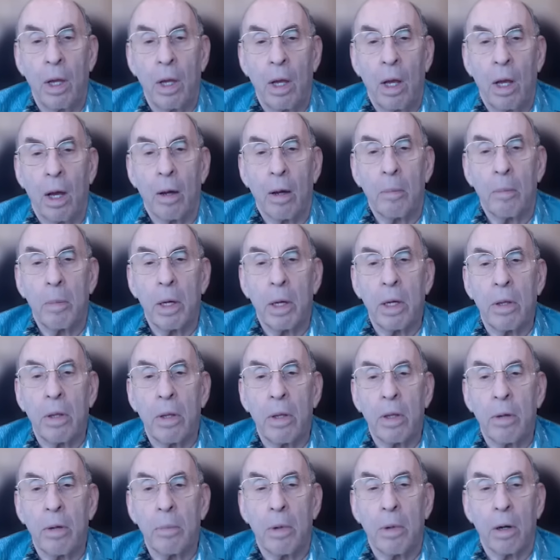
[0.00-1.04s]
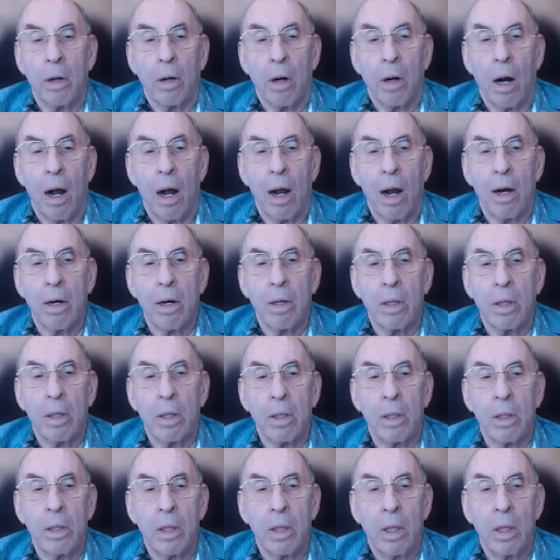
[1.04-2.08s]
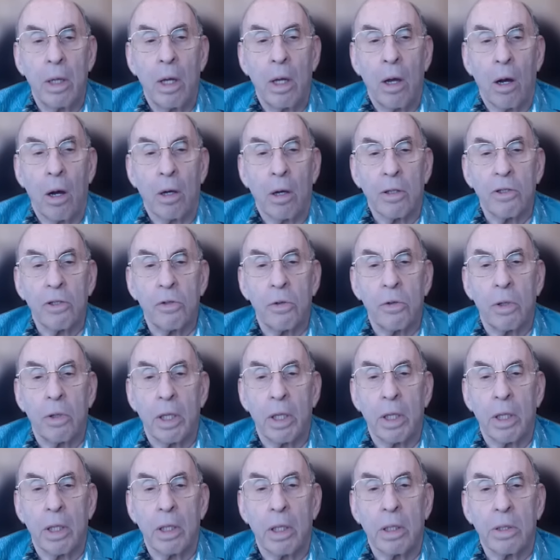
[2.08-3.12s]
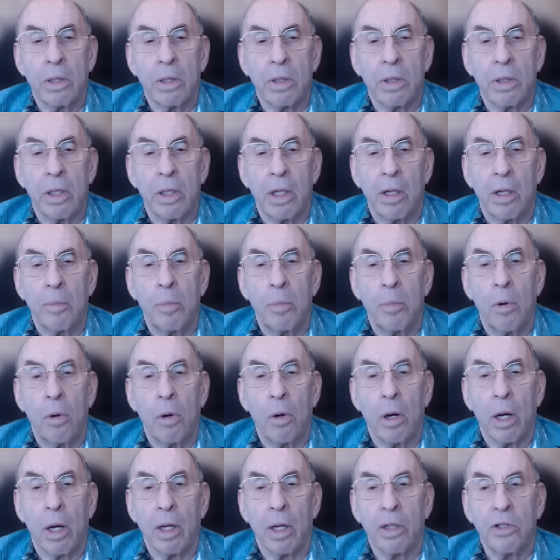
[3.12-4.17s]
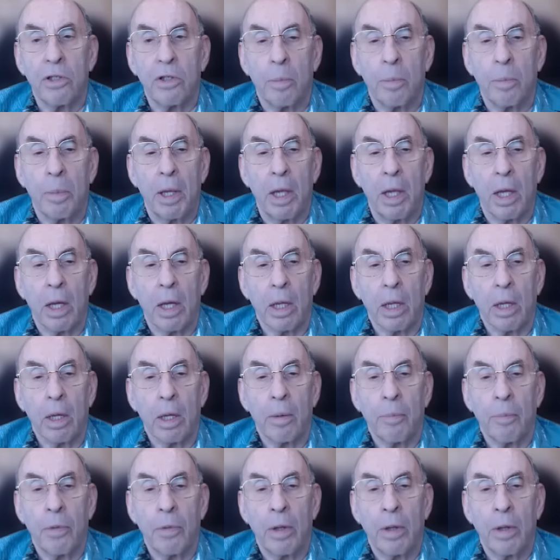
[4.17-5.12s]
Among them are Ireland, Australia, Singapore, and Japan.